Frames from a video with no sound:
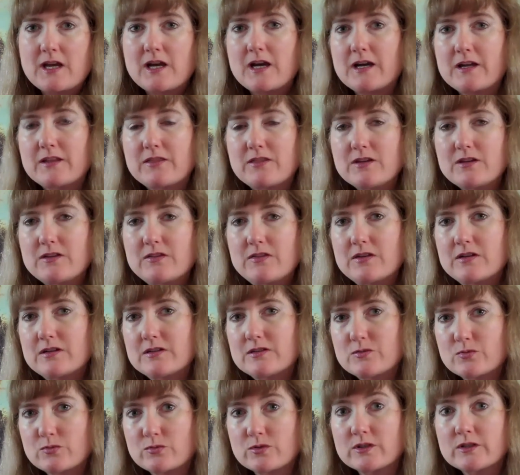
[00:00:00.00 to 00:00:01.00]
I think that
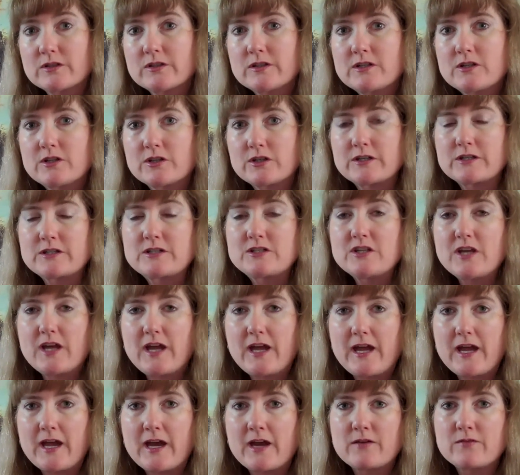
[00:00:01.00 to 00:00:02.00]
it's really good to
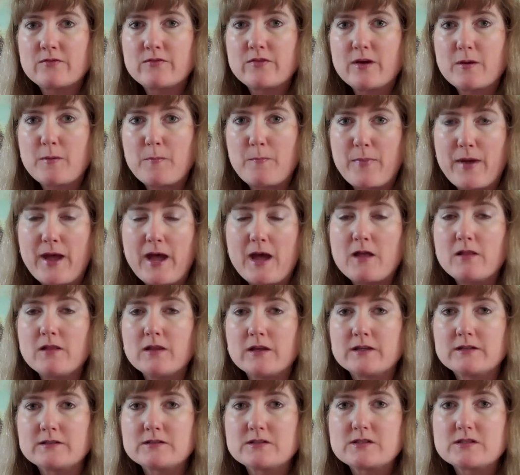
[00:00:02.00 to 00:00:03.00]
have a
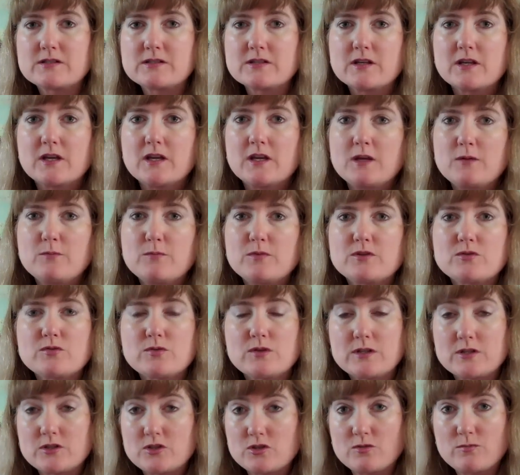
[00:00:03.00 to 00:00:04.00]
balance
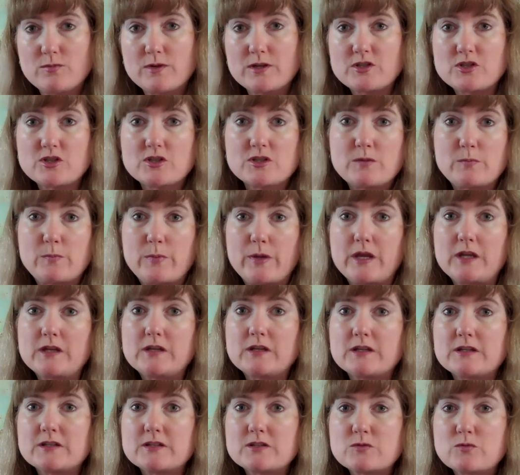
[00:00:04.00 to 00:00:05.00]
between too much
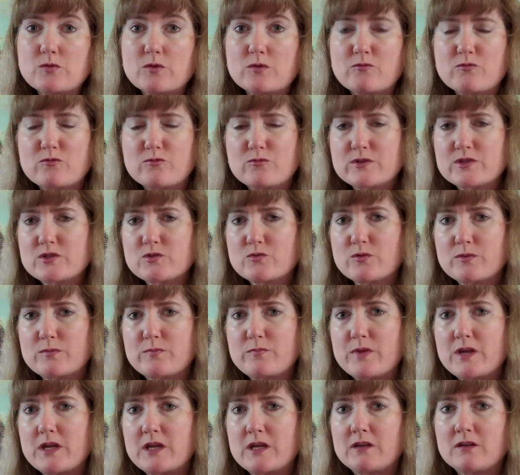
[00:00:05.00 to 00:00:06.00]
independence, which
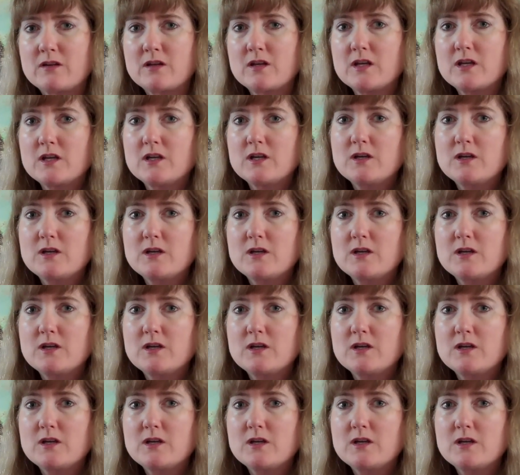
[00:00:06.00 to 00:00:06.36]
would mean,